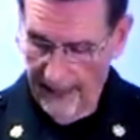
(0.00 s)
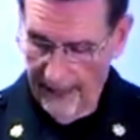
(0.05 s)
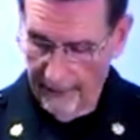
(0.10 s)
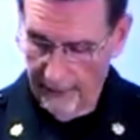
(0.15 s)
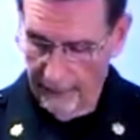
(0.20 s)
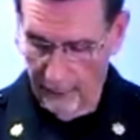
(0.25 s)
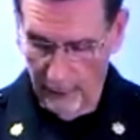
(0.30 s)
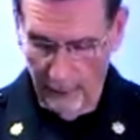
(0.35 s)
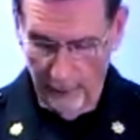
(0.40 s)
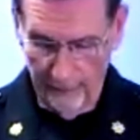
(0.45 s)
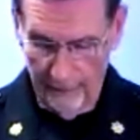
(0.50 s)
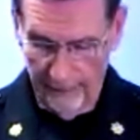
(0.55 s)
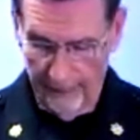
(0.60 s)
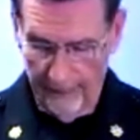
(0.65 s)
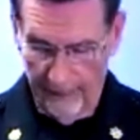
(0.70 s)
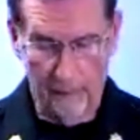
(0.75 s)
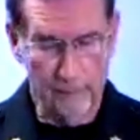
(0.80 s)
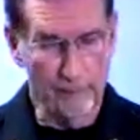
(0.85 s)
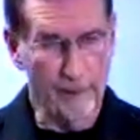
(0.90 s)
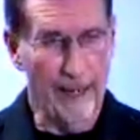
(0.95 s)
due to
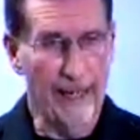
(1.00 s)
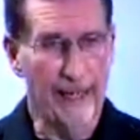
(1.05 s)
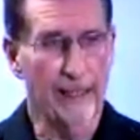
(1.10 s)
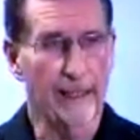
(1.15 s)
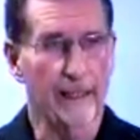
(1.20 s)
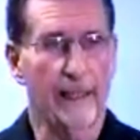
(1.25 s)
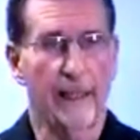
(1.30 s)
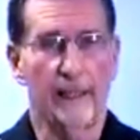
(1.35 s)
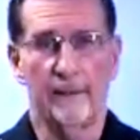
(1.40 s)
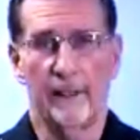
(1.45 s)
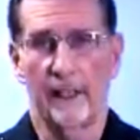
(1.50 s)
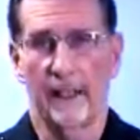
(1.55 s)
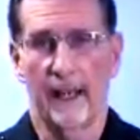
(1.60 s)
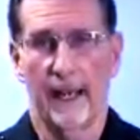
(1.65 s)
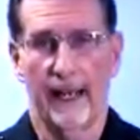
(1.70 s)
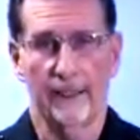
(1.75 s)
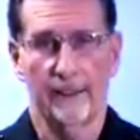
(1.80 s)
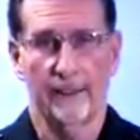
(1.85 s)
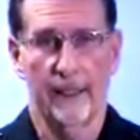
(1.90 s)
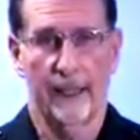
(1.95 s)
their rank in the
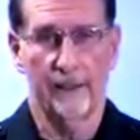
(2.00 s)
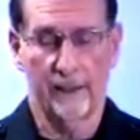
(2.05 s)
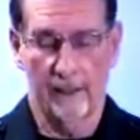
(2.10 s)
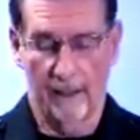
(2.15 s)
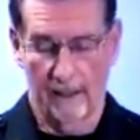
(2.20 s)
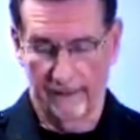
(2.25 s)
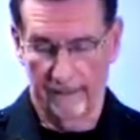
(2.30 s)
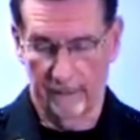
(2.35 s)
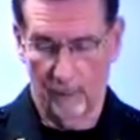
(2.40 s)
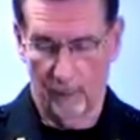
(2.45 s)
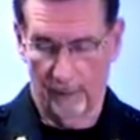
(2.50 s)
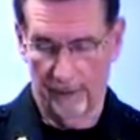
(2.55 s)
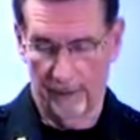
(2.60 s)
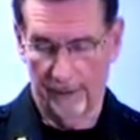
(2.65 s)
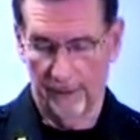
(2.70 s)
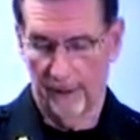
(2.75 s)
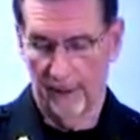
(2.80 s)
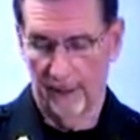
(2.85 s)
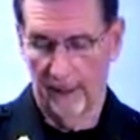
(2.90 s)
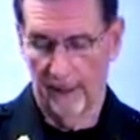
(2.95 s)
United States Air
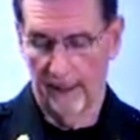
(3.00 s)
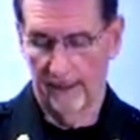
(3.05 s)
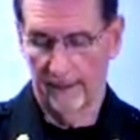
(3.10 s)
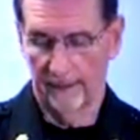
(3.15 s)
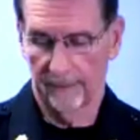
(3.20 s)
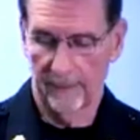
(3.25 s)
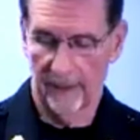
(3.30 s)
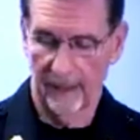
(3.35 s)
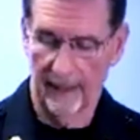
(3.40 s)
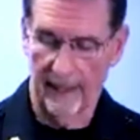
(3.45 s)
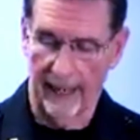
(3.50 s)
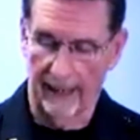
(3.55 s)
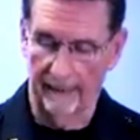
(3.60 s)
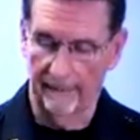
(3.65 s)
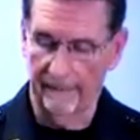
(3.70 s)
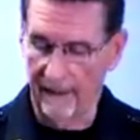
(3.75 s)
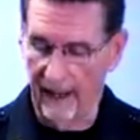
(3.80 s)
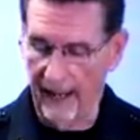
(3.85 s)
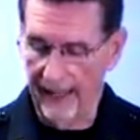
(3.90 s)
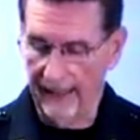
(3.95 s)
Force. And
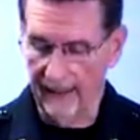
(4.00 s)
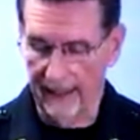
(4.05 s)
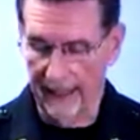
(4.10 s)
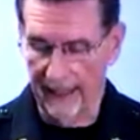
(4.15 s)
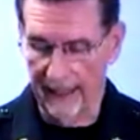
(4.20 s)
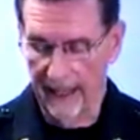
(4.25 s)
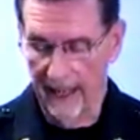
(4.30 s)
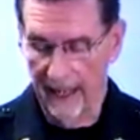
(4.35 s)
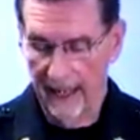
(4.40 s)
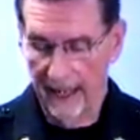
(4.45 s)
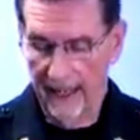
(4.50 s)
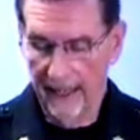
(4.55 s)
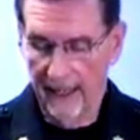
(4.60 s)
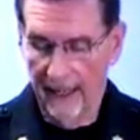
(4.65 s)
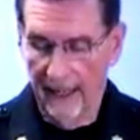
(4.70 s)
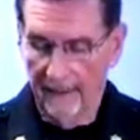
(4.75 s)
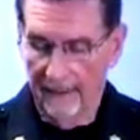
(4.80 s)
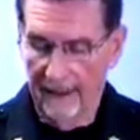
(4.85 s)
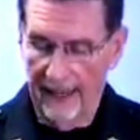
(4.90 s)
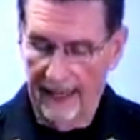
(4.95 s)
finally,
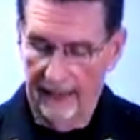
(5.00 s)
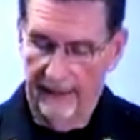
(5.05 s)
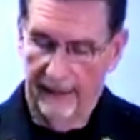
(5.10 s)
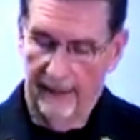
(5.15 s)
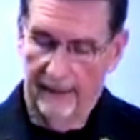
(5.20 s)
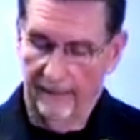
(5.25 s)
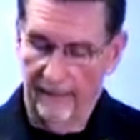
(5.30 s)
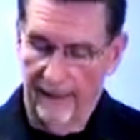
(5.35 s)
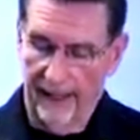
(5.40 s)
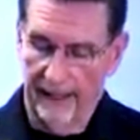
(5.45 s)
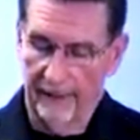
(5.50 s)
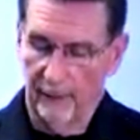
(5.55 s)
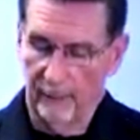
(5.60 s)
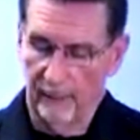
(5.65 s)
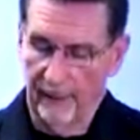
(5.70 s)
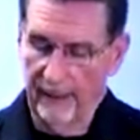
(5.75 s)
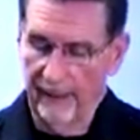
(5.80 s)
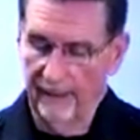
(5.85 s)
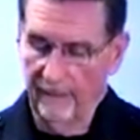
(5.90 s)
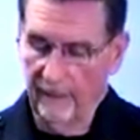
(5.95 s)
they identified
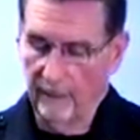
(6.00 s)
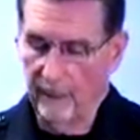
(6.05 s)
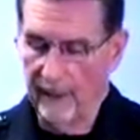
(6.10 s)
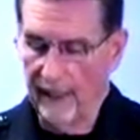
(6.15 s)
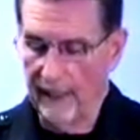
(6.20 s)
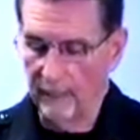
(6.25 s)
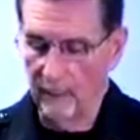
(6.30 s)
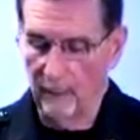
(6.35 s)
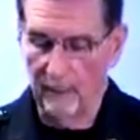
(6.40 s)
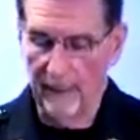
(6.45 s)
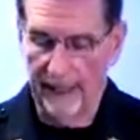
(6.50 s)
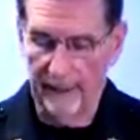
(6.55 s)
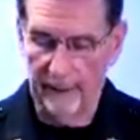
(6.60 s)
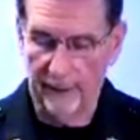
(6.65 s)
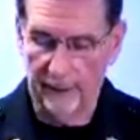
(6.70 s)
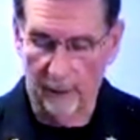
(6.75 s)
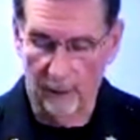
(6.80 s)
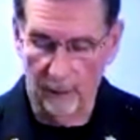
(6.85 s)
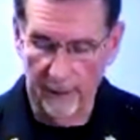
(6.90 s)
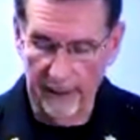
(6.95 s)
3 different people
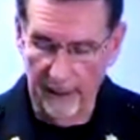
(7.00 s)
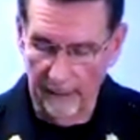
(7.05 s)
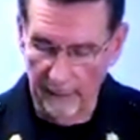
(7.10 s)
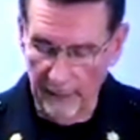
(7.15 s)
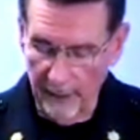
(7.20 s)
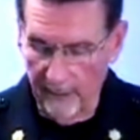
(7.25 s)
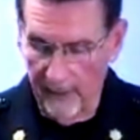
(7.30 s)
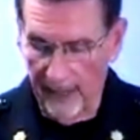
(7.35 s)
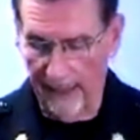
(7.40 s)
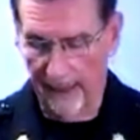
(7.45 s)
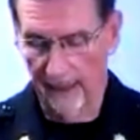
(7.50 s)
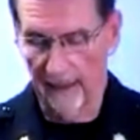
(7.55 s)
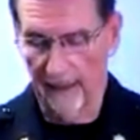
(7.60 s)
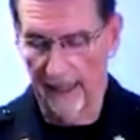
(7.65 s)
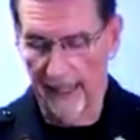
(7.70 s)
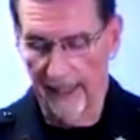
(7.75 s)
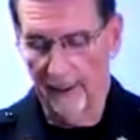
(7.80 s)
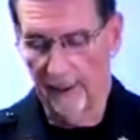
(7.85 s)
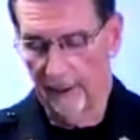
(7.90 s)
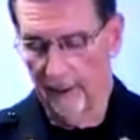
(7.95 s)
based solely on
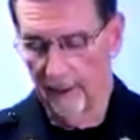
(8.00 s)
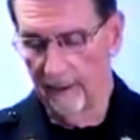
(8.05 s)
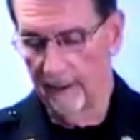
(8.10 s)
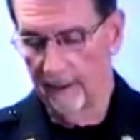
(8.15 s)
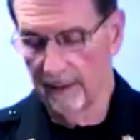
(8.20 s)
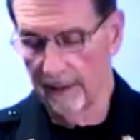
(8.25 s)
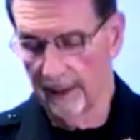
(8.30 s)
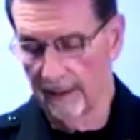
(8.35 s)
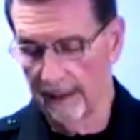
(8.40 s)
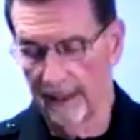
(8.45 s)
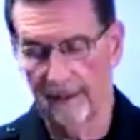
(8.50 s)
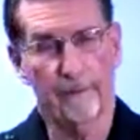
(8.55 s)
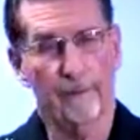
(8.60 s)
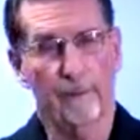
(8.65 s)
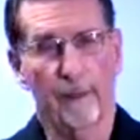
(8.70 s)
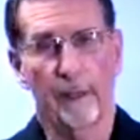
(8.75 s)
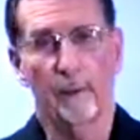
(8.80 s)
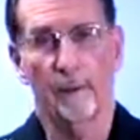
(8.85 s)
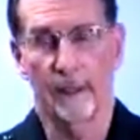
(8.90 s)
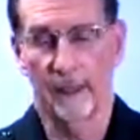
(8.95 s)
speculation that they
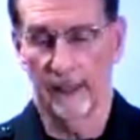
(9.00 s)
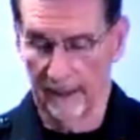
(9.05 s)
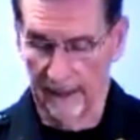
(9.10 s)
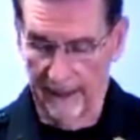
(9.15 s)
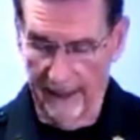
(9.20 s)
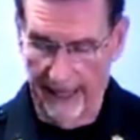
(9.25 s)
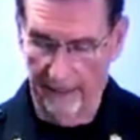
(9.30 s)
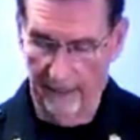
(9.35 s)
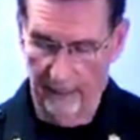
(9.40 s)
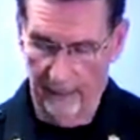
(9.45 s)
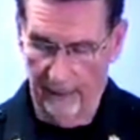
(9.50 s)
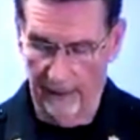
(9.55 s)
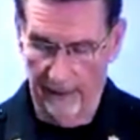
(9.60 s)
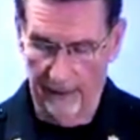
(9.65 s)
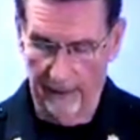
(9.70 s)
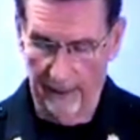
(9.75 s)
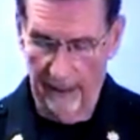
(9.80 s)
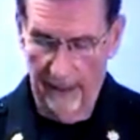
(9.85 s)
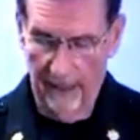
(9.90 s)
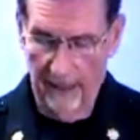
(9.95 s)
frequented the neighborhood.